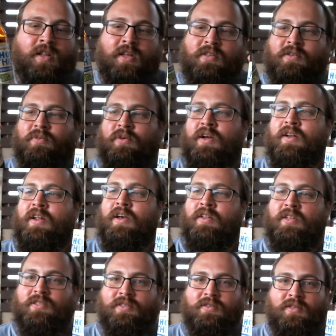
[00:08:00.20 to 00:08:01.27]
of these around now.
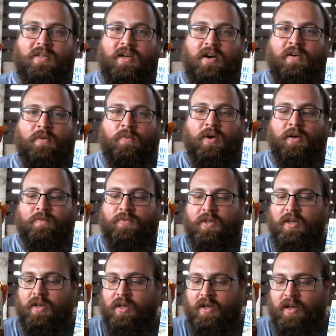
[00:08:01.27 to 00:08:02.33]
This is the current one.
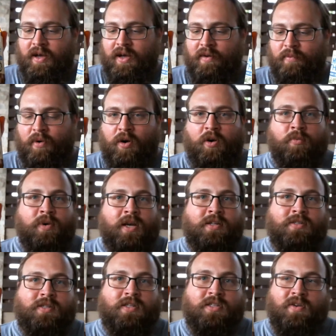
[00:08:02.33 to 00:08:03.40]
By all
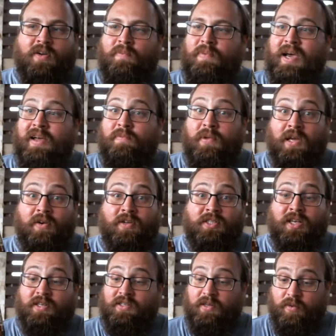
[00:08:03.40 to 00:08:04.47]
means, it's not a bad beer.
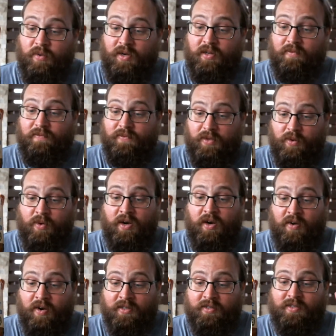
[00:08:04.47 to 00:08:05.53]
It's actually quite
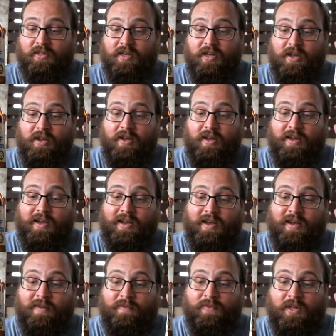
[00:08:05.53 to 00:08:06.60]
nice.
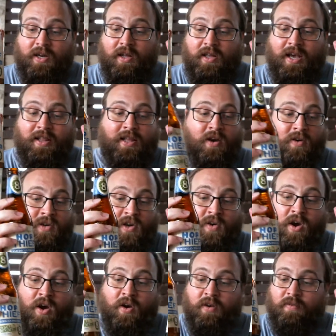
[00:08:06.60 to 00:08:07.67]
You had that on your
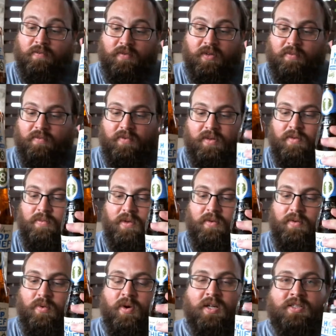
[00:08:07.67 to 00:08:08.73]
own, you'd be
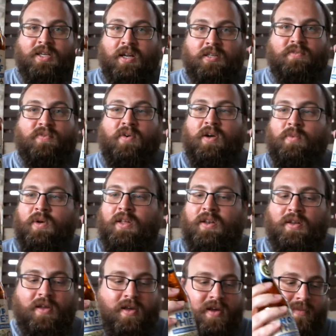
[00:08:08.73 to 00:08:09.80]
quite satisfied with
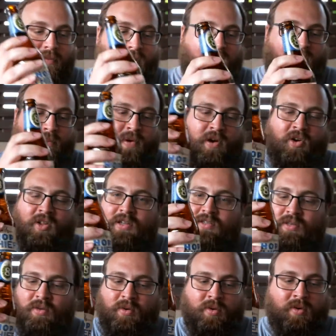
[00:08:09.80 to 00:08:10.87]
it. But comparing the
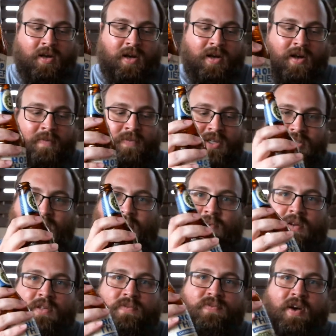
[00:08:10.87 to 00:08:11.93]
two, the
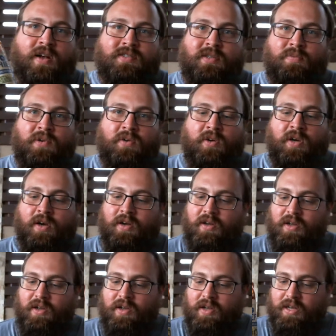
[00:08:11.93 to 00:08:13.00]
7 is far superior.
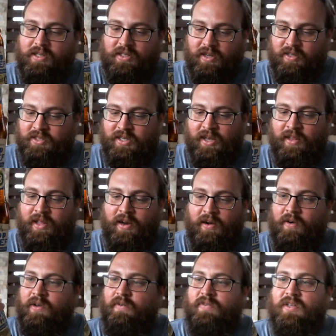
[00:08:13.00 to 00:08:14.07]
So in saying that,
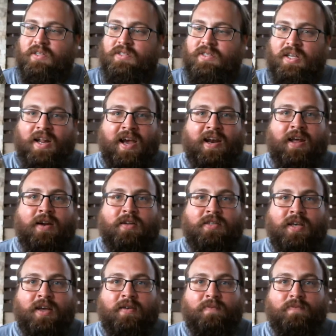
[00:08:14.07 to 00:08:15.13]
I'll give this an 8 out of
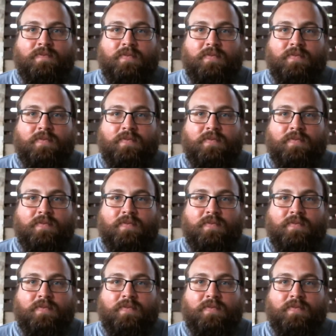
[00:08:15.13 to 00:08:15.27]
10